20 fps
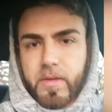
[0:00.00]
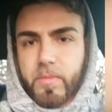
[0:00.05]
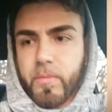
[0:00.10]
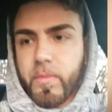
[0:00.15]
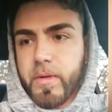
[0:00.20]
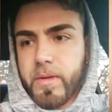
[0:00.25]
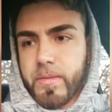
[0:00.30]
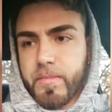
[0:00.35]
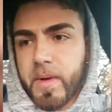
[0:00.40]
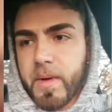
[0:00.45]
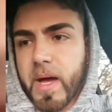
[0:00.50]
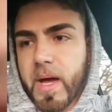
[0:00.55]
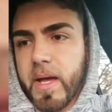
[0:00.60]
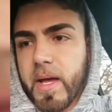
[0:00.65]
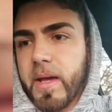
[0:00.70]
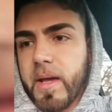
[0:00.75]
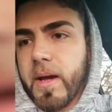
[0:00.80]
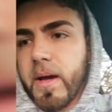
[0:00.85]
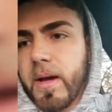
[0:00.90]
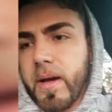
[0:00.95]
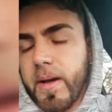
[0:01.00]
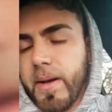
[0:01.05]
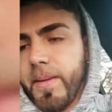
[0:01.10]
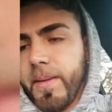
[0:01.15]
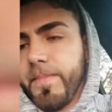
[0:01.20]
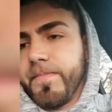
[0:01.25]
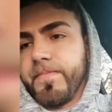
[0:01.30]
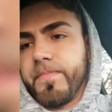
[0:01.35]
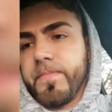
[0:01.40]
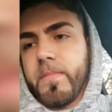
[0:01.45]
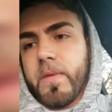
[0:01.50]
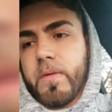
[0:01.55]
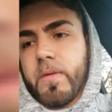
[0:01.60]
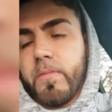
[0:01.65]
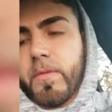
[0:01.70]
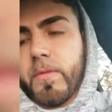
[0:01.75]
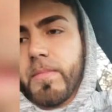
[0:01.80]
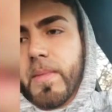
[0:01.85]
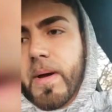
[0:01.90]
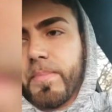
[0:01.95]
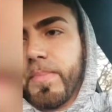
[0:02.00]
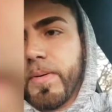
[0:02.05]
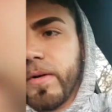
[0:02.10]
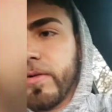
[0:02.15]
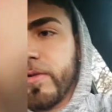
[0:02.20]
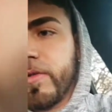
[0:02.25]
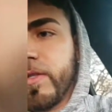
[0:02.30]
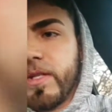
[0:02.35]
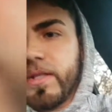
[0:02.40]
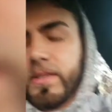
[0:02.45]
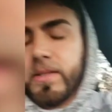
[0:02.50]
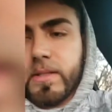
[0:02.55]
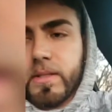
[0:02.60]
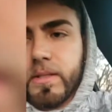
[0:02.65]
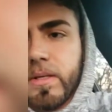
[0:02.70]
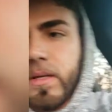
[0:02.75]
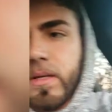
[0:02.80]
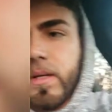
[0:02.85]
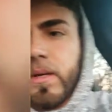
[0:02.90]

with my purchase.